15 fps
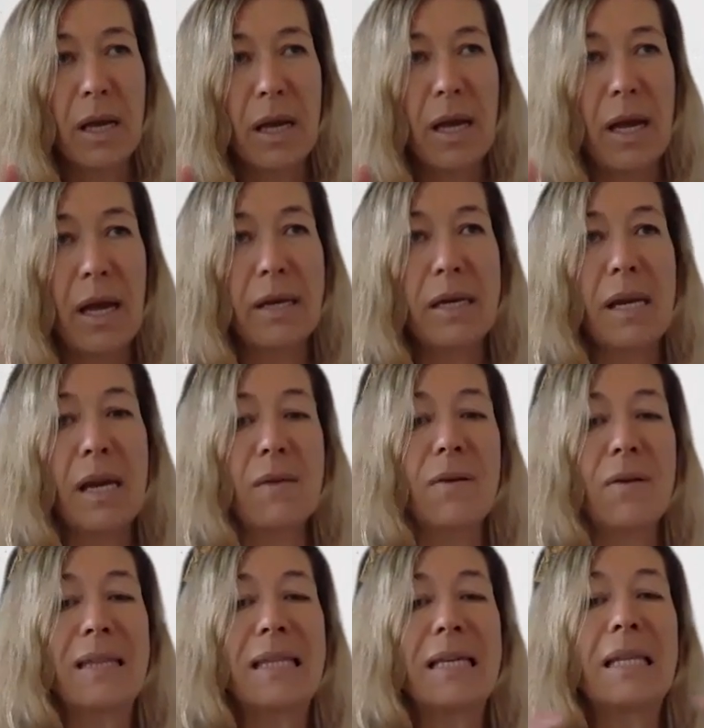And
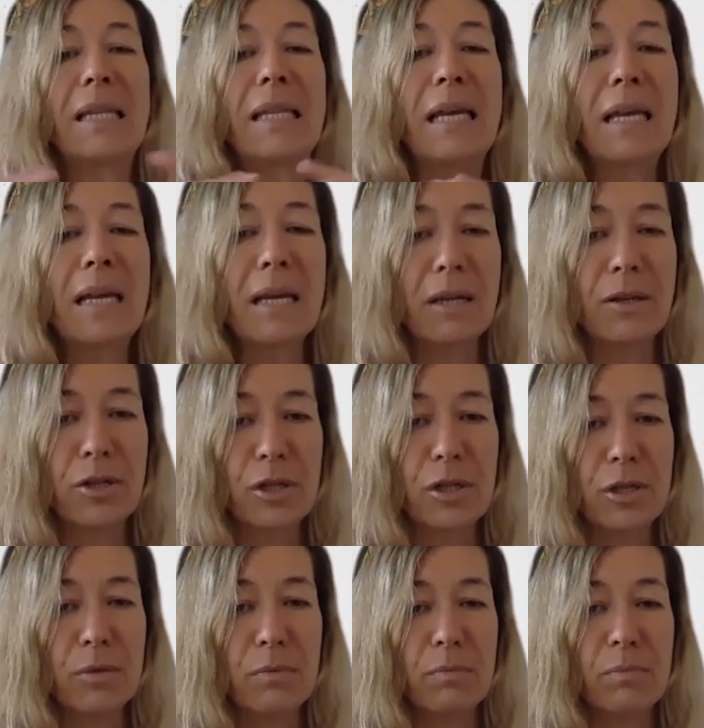even the
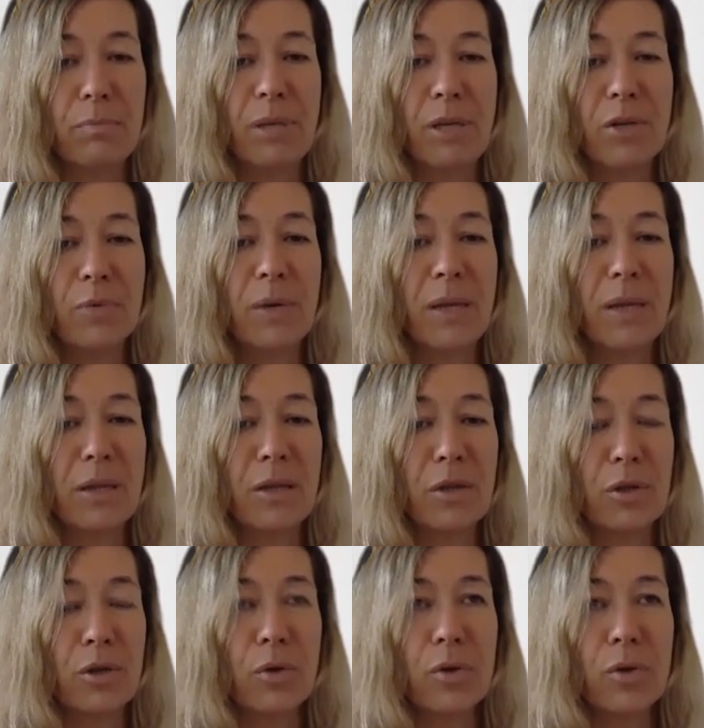linkage between the
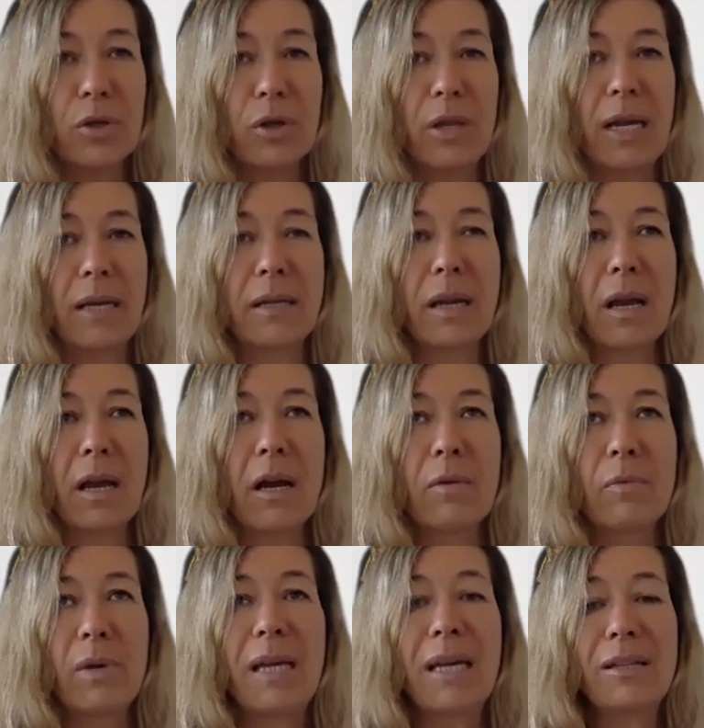two so that
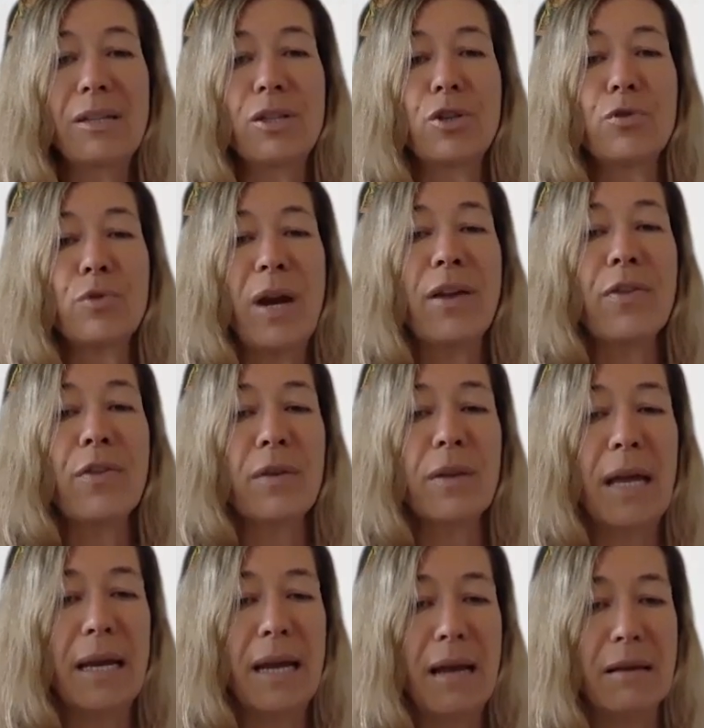we can strengthen
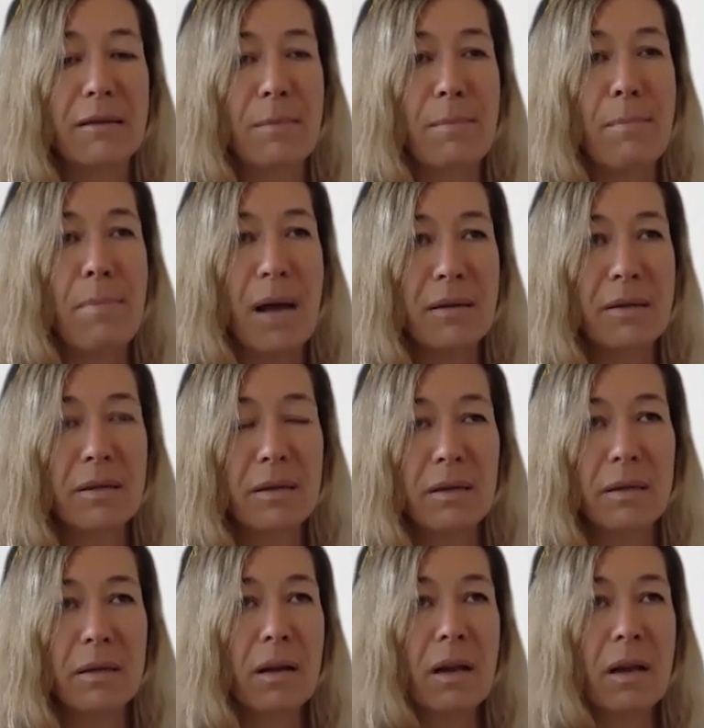that as a
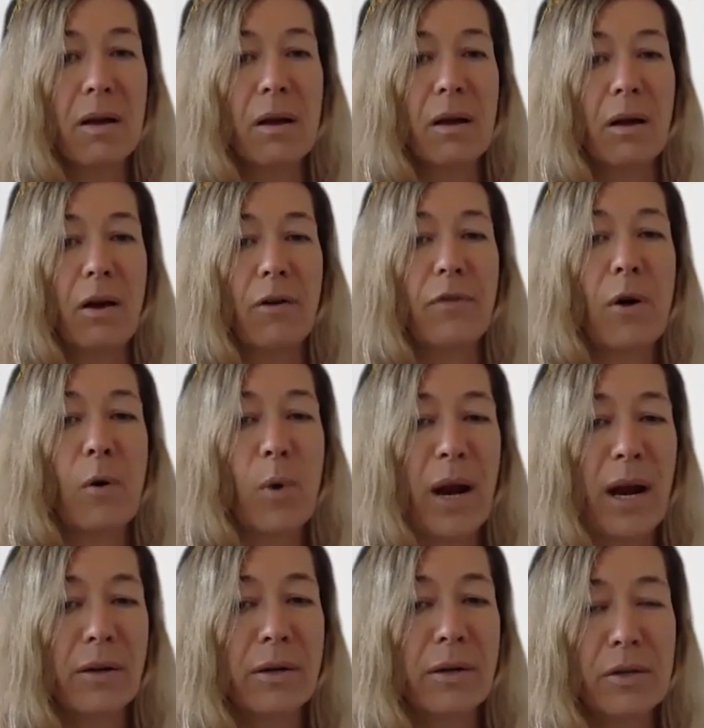muscle of
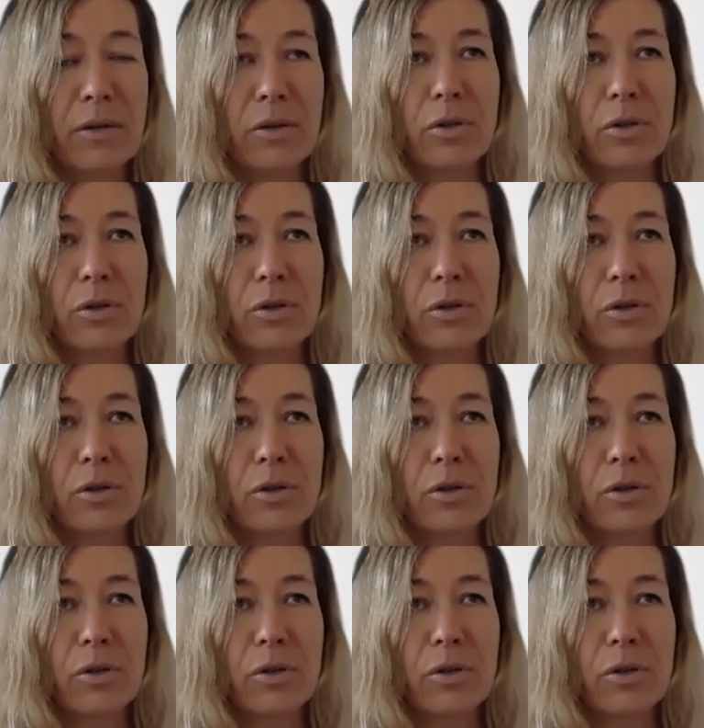awareness.